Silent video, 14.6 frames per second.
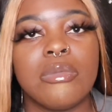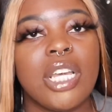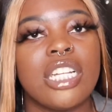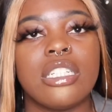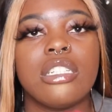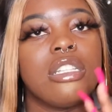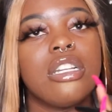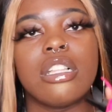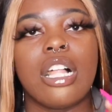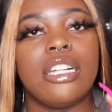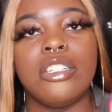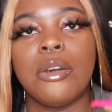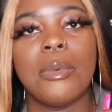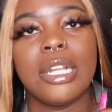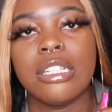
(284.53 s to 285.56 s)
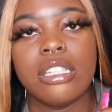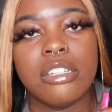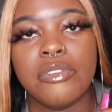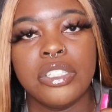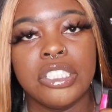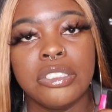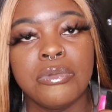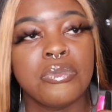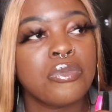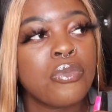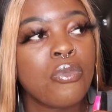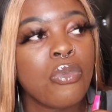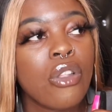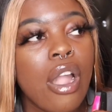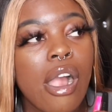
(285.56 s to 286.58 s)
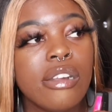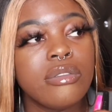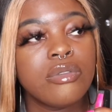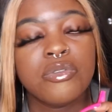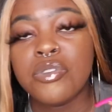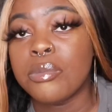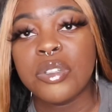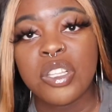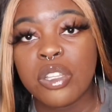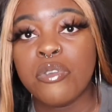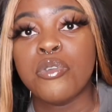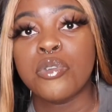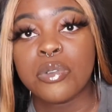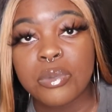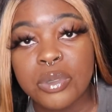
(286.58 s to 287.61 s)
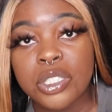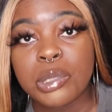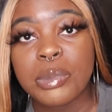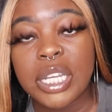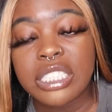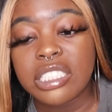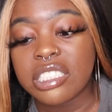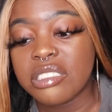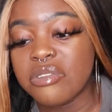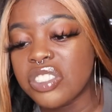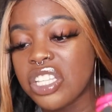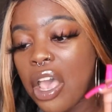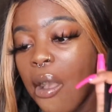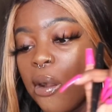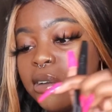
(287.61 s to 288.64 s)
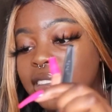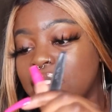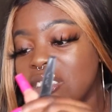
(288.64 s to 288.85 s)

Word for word: Like, it looked like nobody lived here from the living room perspective. So,